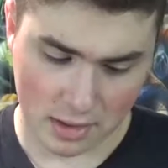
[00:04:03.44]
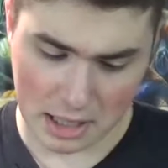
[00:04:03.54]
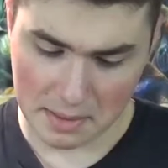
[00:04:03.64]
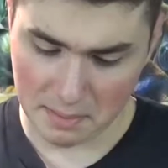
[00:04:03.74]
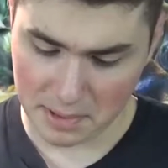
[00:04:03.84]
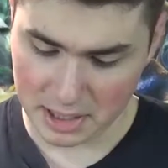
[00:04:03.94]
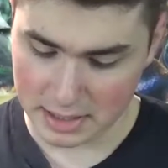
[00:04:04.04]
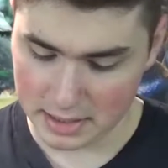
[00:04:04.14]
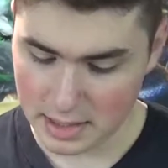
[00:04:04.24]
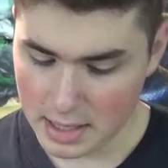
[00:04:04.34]
up,
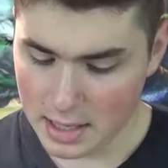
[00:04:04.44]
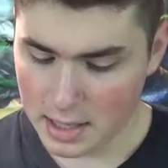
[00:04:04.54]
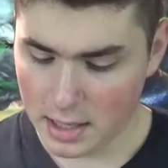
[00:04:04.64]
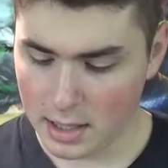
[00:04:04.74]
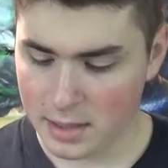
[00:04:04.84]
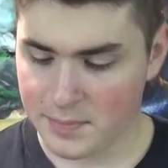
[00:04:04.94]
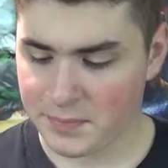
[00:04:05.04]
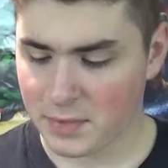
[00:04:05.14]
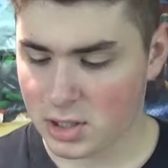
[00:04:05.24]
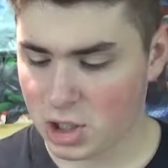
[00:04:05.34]
and
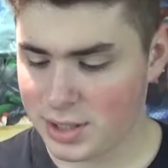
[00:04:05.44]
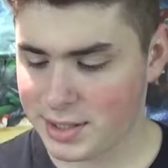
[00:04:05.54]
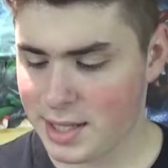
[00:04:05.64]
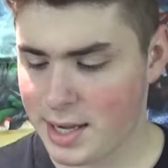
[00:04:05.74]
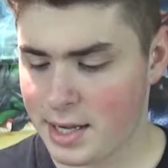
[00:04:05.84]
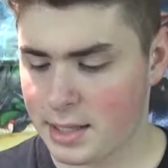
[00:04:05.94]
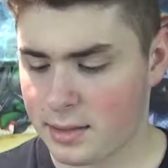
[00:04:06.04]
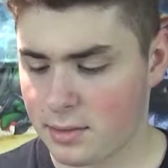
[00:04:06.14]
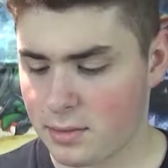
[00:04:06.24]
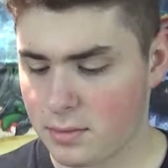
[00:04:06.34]
she's
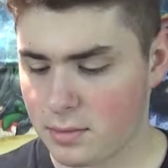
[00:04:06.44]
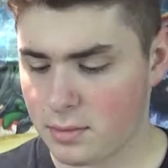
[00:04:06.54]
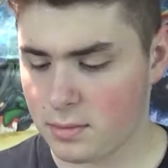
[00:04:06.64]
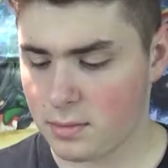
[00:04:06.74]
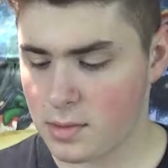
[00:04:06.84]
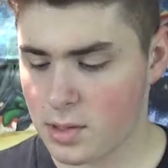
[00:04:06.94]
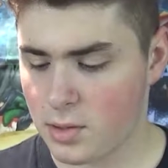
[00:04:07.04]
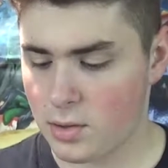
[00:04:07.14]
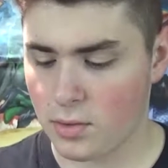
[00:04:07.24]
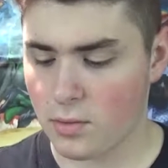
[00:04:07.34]
like,
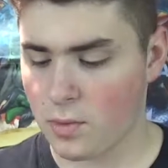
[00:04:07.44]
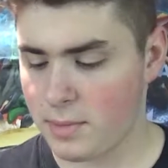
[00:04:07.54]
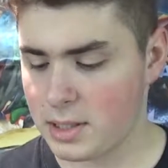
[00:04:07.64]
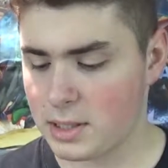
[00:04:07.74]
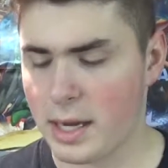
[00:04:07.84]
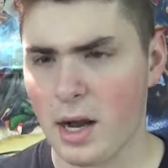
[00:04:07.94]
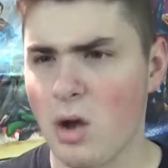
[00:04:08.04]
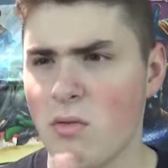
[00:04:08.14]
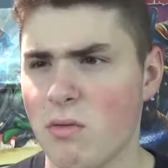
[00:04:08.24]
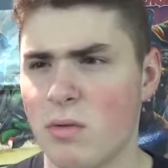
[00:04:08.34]
the woman's like,
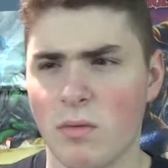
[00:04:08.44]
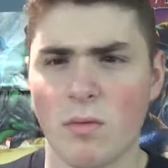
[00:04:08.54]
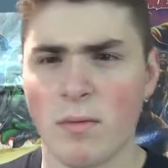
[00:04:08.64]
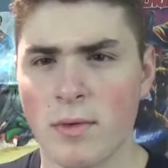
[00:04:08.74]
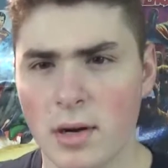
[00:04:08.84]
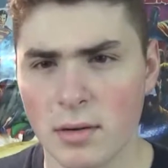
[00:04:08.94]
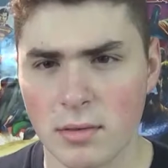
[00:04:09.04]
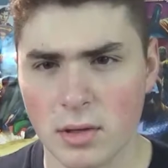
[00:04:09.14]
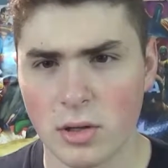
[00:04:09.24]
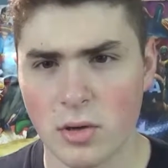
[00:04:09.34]
oh, well, you know,
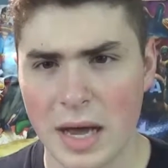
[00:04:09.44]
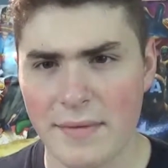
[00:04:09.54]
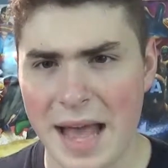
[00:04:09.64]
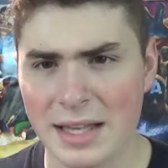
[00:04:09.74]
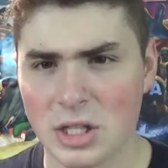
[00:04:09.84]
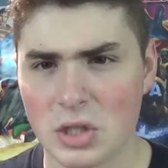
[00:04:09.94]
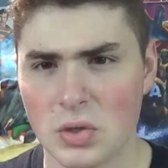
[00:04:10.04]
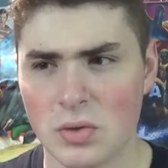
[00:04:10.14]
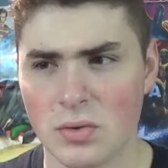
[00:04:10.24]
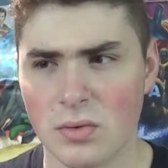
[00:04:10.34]
you have that
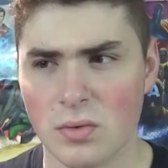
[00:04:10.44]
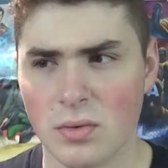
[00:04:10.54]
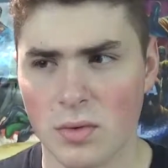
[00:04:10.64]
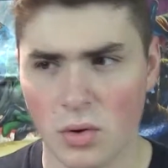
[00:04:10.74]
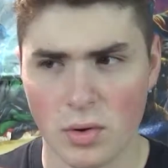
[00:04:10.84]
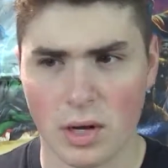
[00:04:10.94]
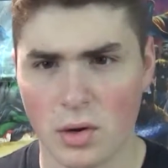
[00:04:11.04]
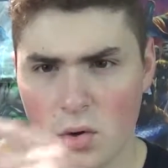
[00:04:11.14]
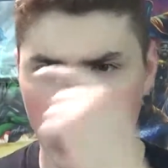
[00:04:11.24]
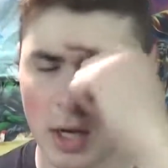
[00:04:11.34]
suit,
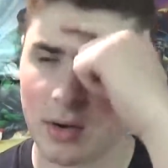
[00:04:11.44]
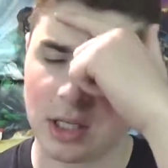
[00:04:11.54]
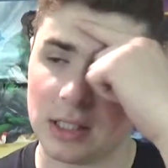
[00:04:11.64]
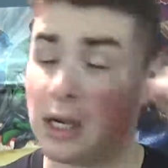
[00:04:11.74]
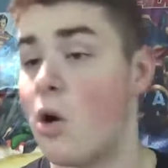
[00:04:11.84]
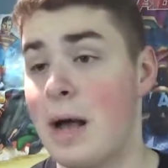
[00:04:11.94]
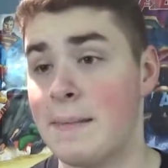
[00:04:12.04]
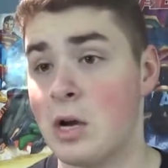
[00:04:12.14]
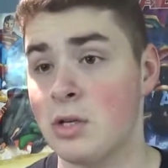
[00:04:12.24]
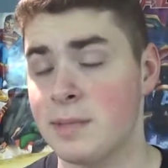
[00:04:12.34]
who are you? And she's like, oh, I'm
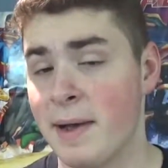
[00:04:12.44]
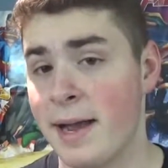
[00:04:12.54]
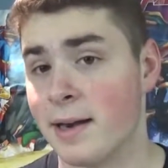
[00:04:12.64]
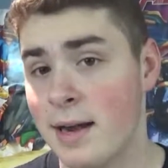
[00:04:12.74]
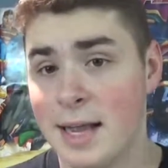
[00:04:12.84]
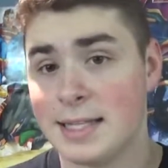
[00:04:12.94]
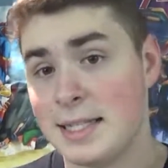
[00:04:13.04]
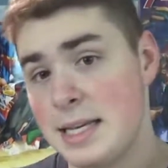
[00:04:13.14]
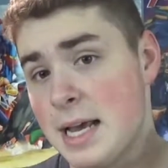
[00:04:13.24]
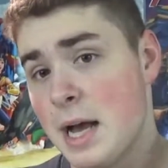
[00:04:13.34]
Ghost Spider.
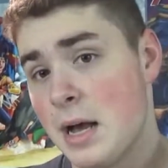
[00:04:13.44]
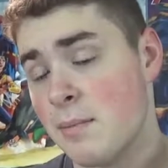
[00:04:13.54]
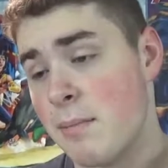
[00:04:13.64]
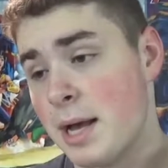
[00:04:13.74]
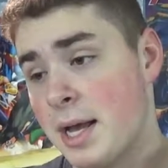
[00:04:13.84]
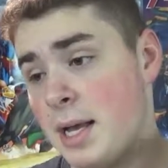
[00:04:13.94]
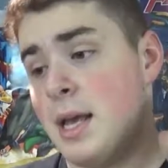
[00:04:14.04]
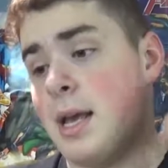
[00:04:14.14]
See, my